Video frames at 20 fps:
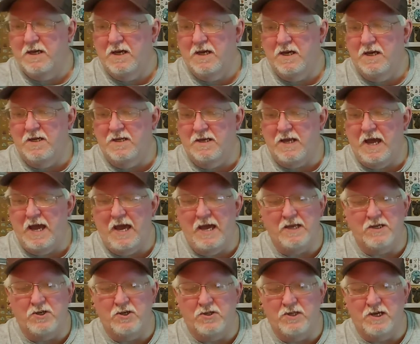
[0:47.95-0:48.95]
to
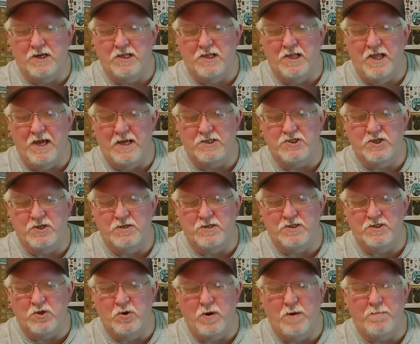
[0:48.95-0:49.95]
add to the collection.
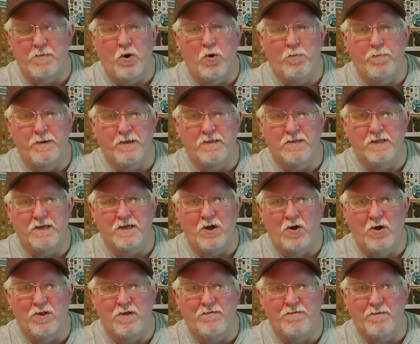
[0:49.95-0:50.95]
So I'm hoping that
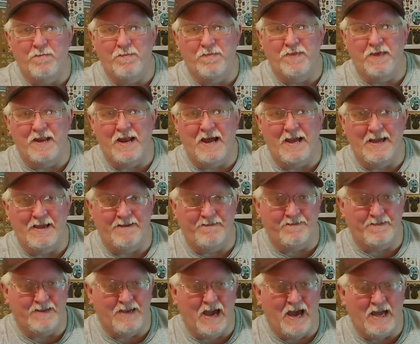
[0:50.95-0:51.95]
all of them that I
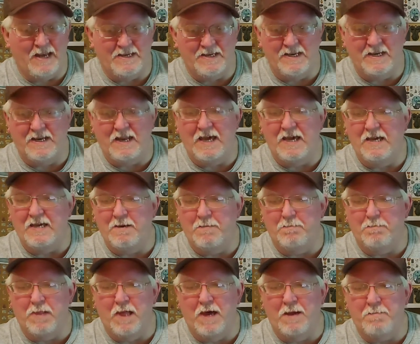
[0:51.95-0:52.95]
got today
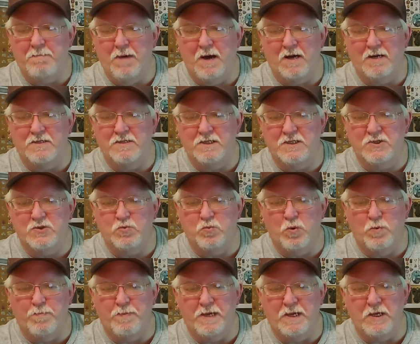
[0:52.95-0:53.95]
in blind boxes
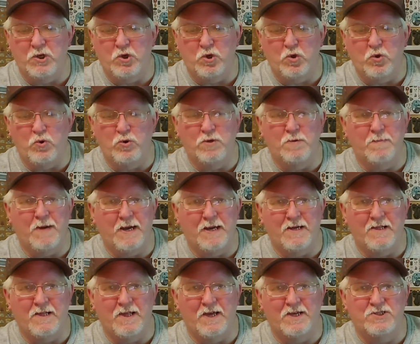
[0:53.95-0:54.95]
will be new to my
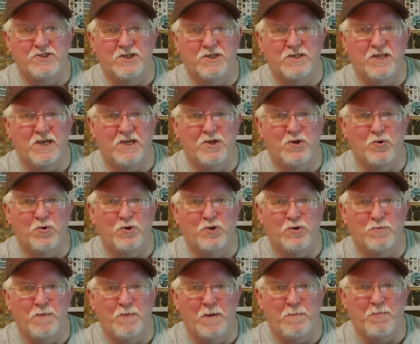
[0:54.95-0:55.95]
collection and they can go
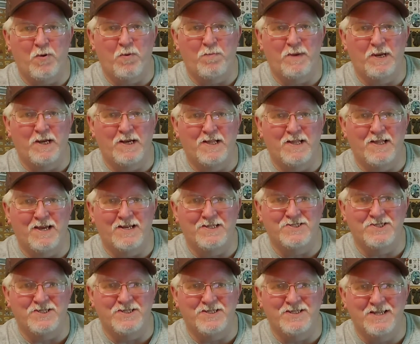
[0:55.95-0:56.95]
into my permanent
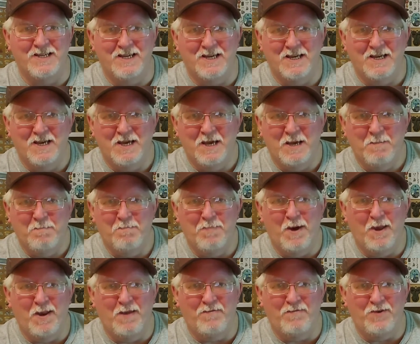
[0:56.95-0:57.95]
collection.
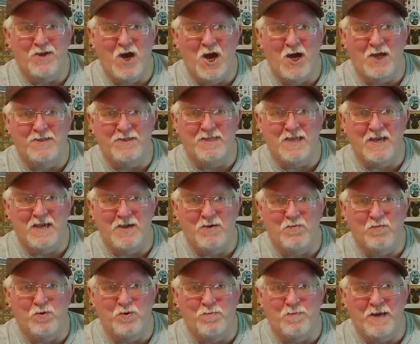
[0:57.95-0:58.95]
But if not, they
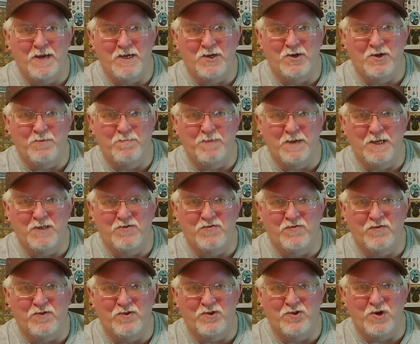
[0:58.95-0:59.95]
will make good pins
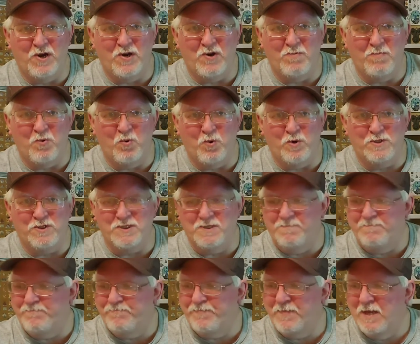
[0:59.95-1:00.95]
for the trader boards.
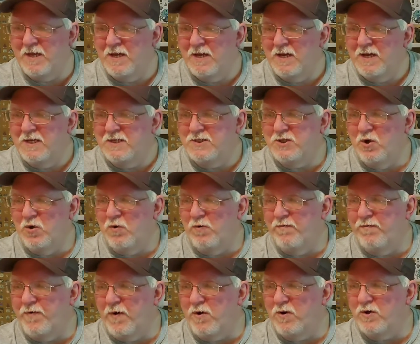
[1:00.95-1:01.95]
So
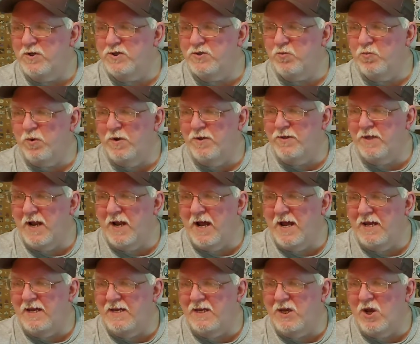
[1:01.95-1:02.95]
first, one that
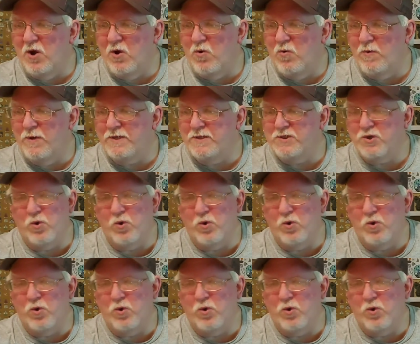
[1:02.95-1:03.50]
I know is